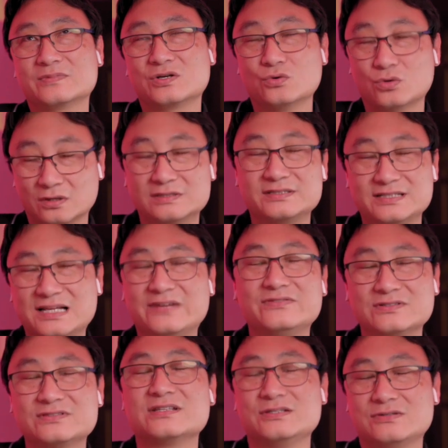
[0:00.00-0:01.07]
quality
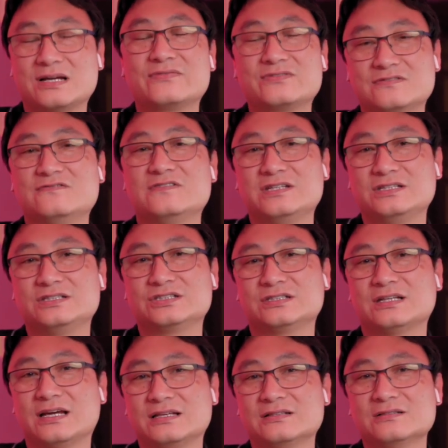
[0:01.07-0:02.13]
levels that you have to reach.
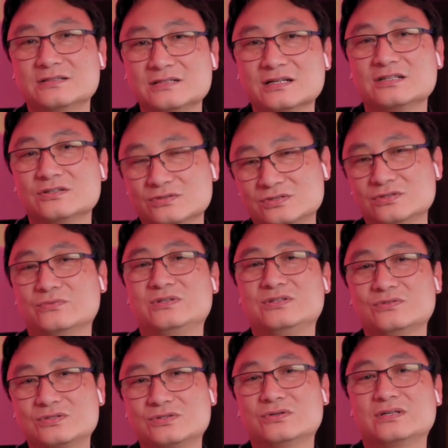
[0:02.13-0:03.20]
And, you know, when
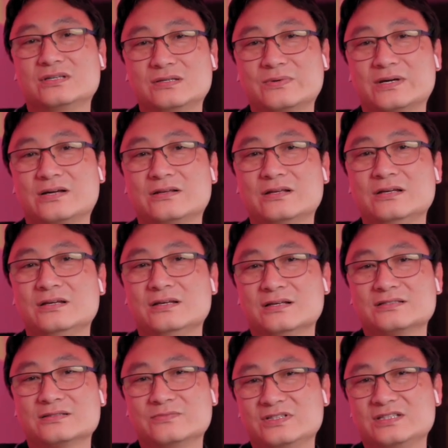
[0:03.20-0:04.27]
you're talking about
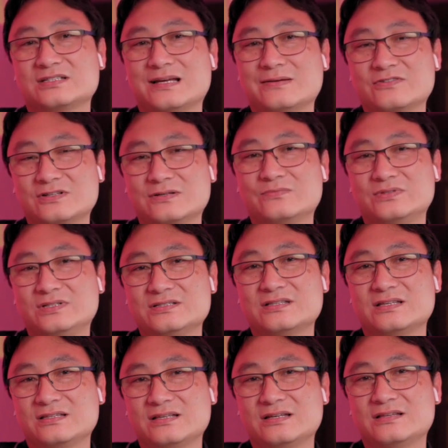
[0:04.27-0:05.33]
some of these camera companies,
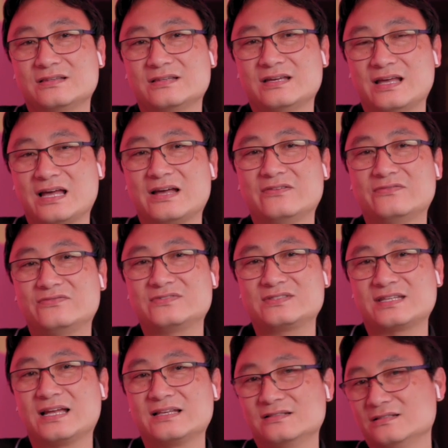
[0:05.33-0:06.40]
they have
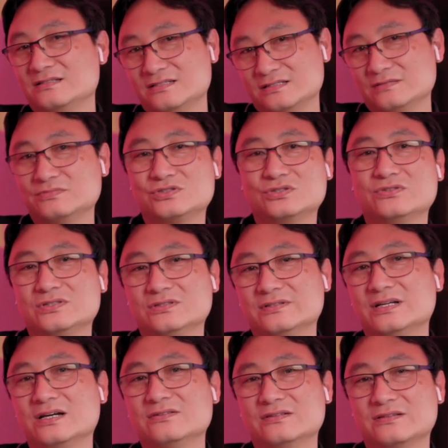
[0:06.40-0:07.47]
standards, as I'm sure you'll
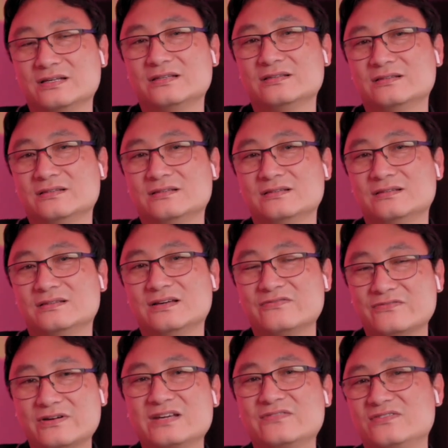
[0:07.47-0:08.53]
know, that they're
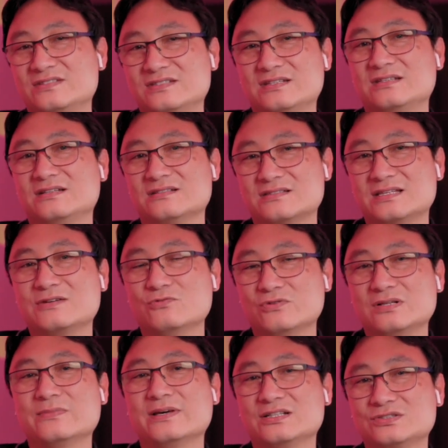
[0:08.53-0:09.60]
very fastidious. They
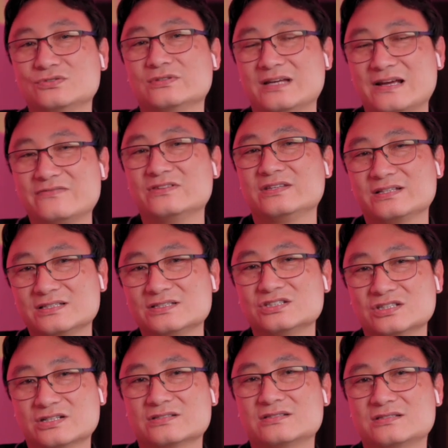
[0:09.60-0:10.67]
want to make sure that everything is
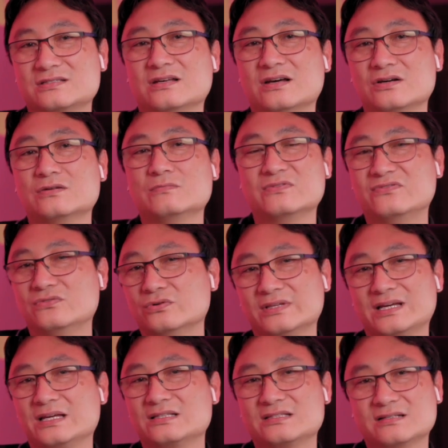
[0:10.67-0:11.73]
just so before
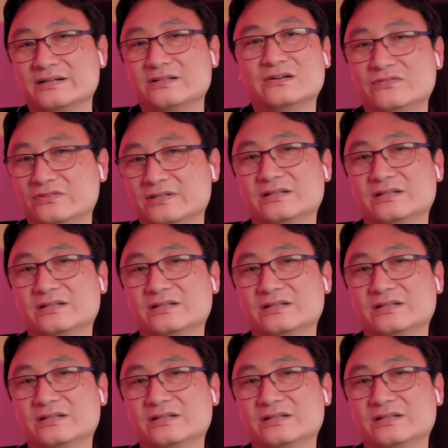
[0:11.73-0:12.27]
they sign off on